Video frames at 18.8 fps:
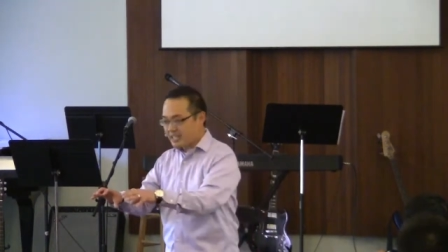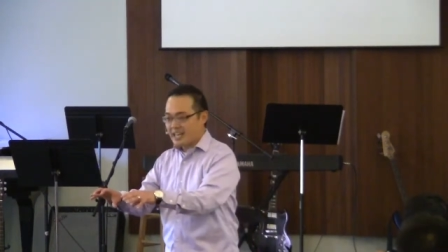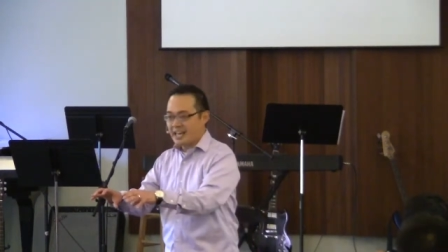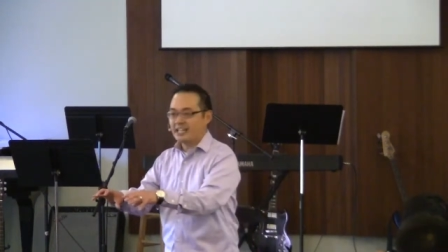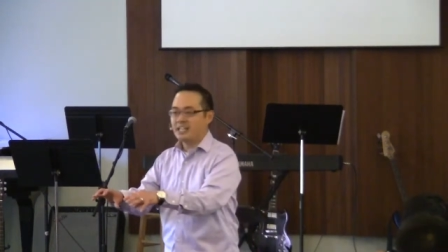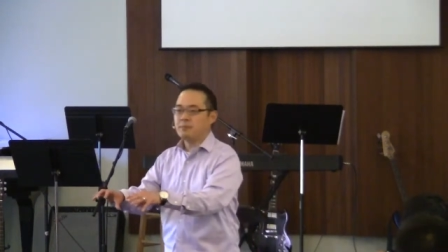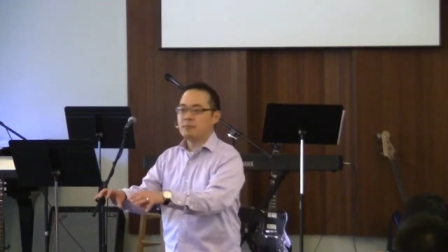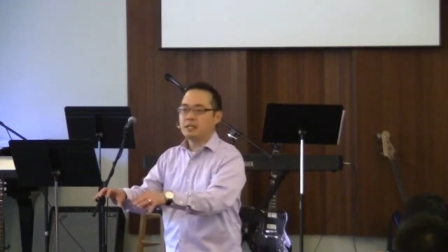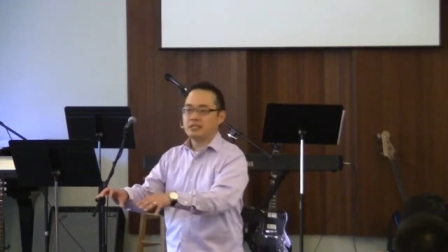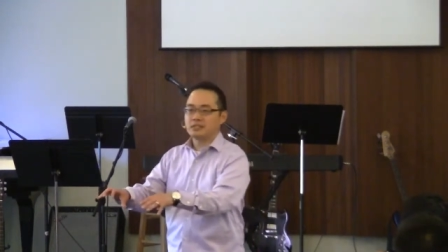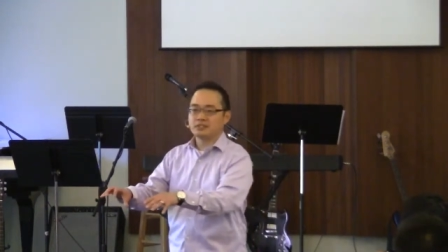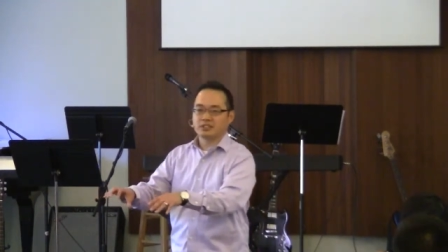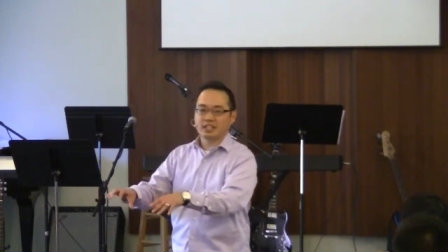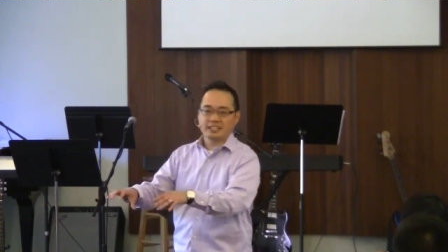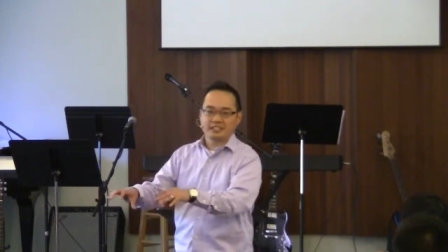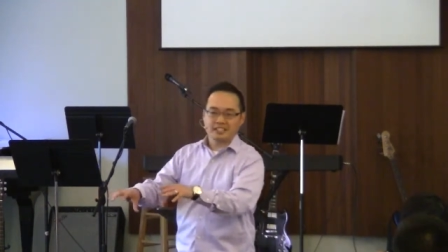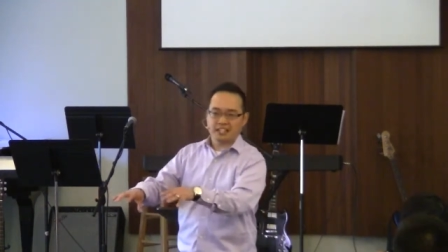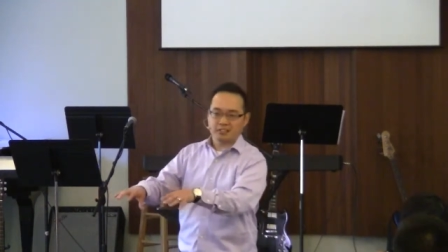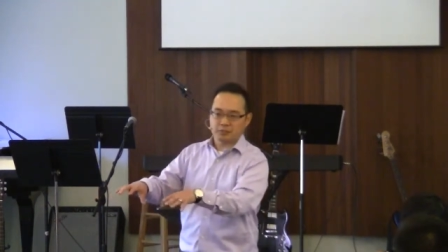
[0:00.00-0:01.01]
enemies
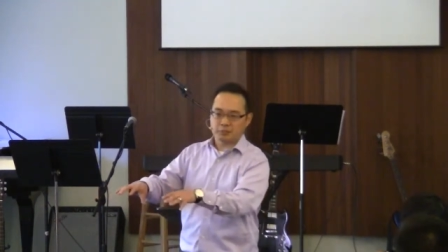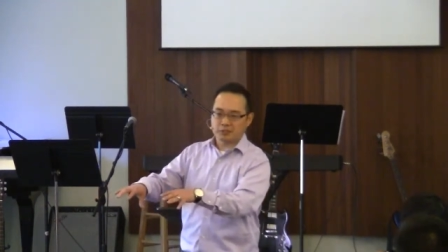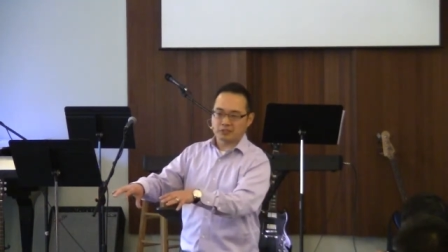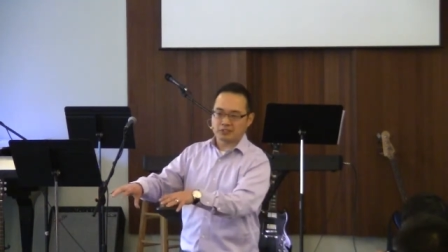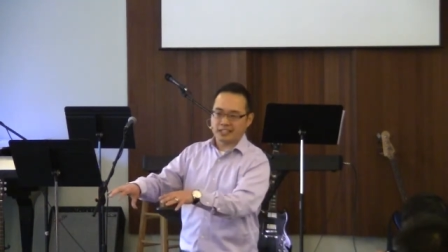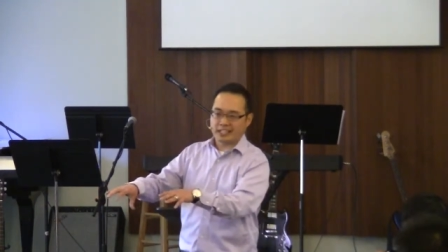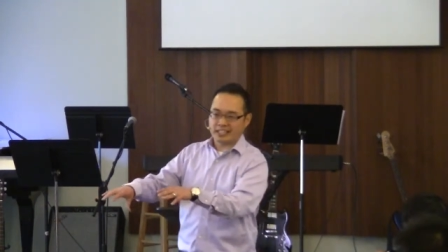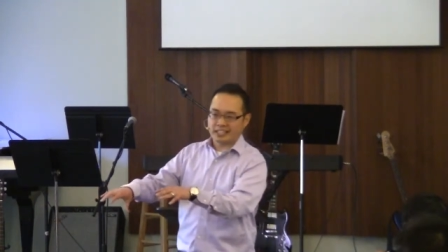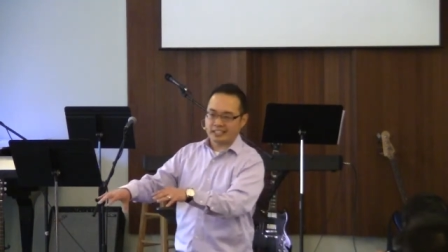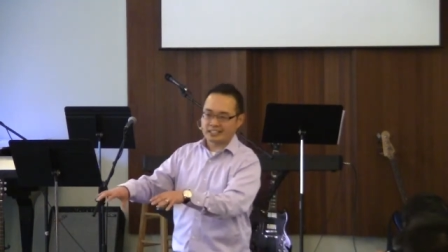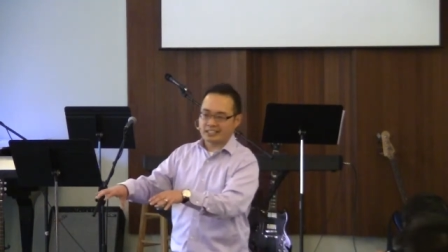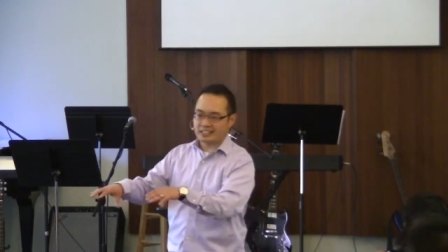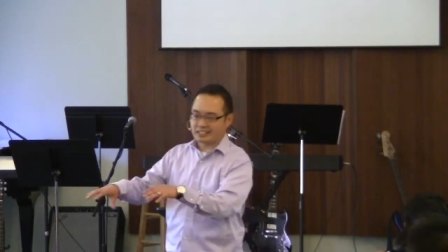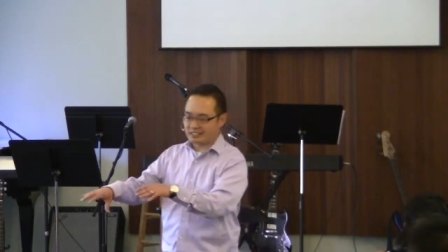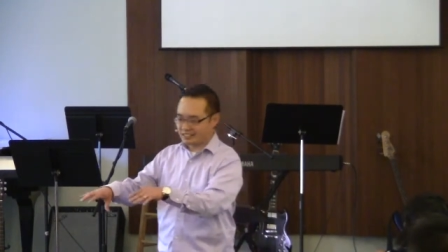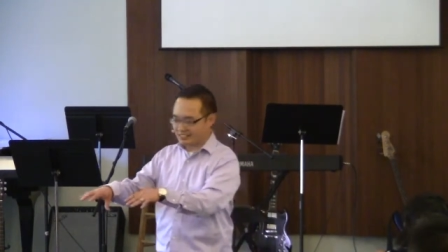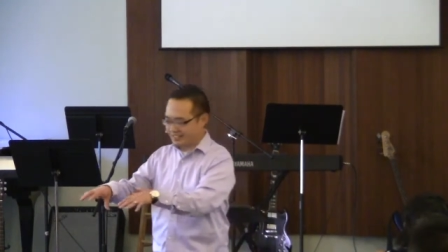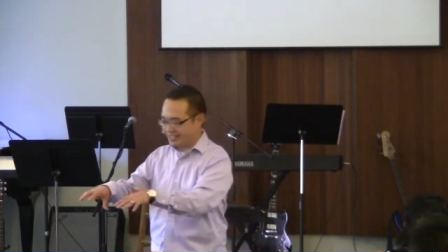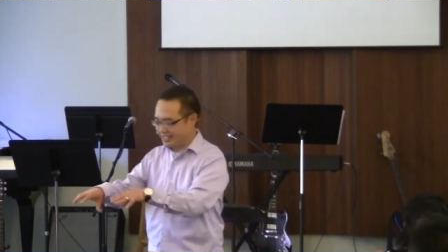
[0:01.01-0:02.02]
like Dave Mustaine
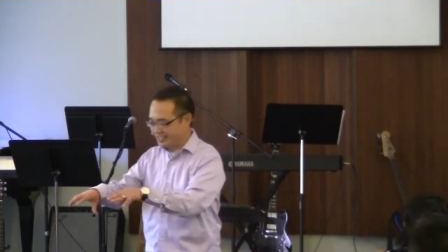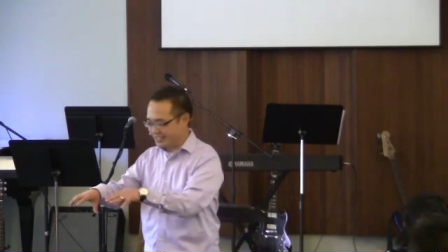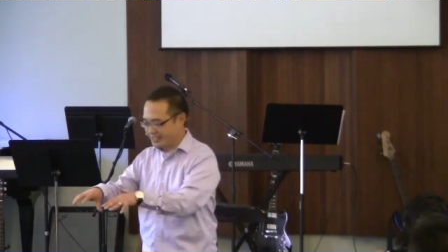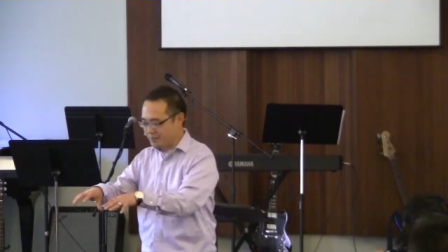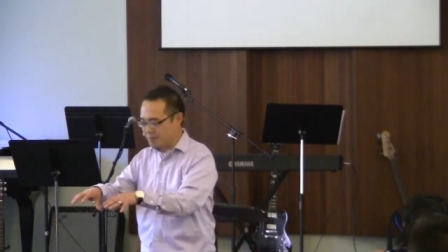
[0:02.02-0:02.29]
and